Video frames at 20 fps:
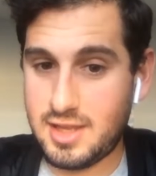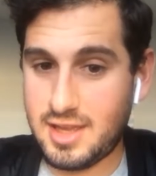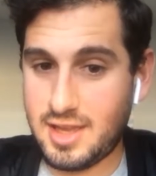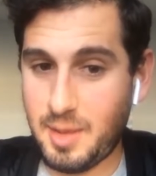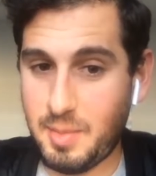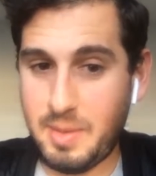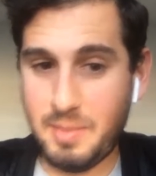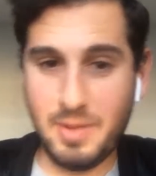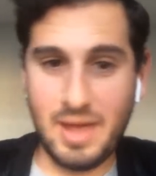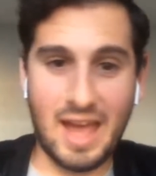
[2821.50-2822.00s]

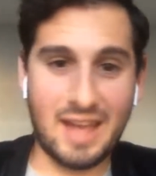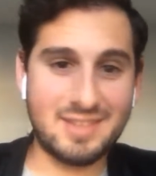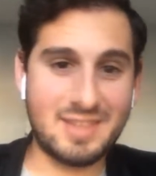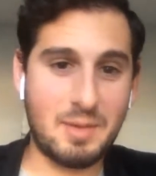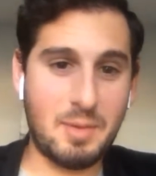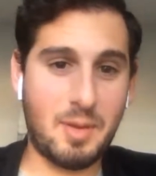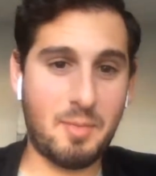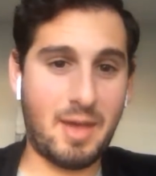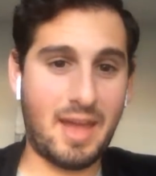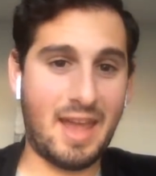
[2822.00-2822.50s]
Got people
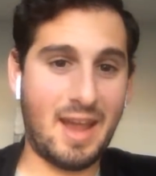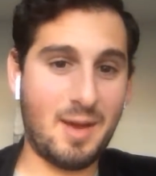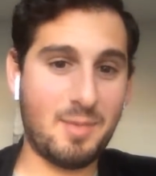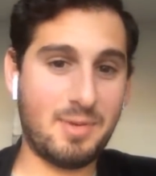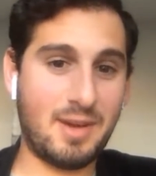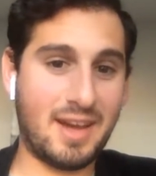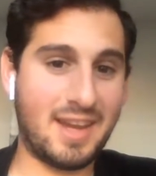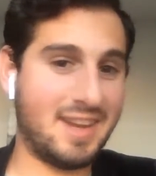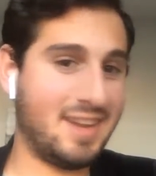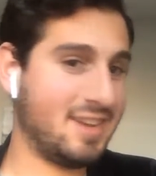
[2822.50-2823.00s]
asking about my hair
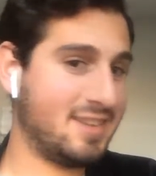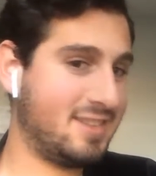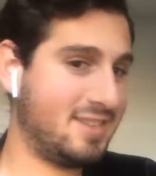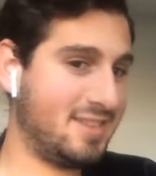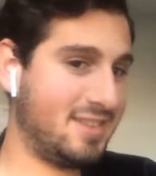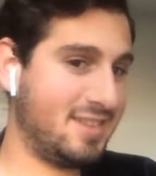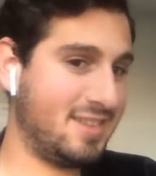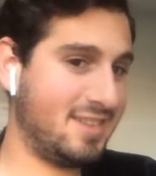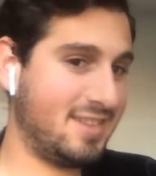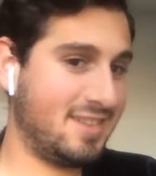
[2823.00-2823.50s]
products.
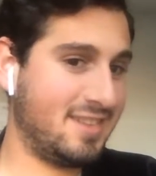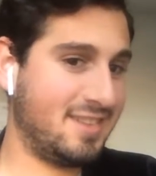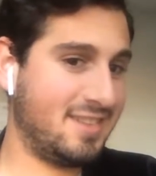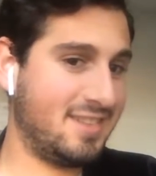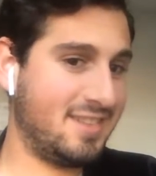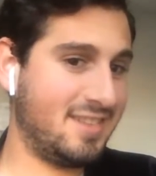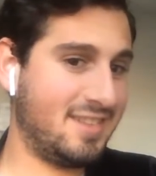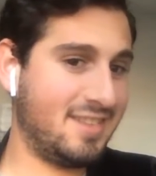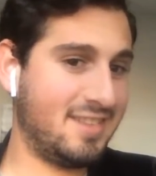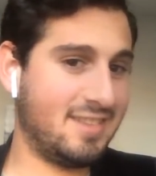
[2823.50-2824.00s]

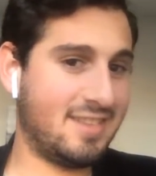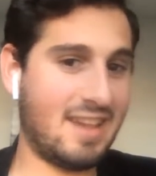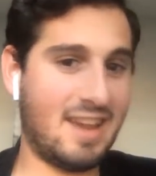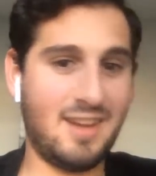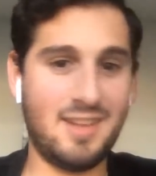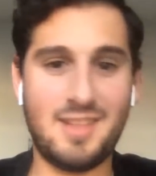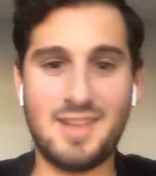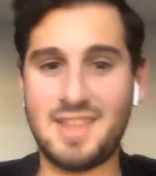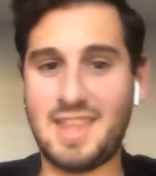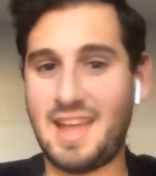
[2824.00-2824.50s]
Does the
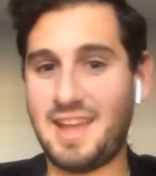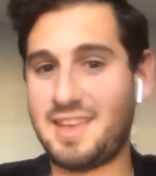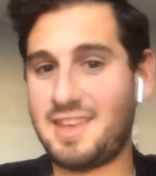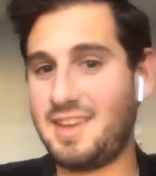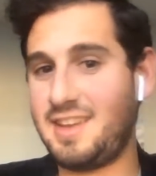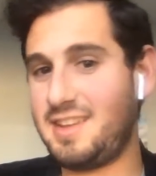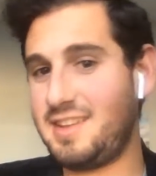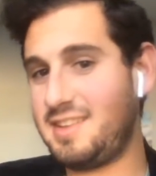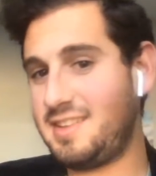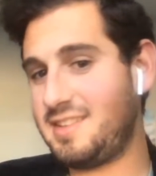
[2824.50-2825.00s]
hair look that
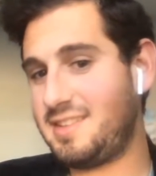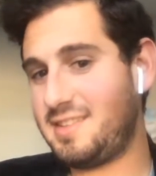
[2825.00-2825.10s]
good?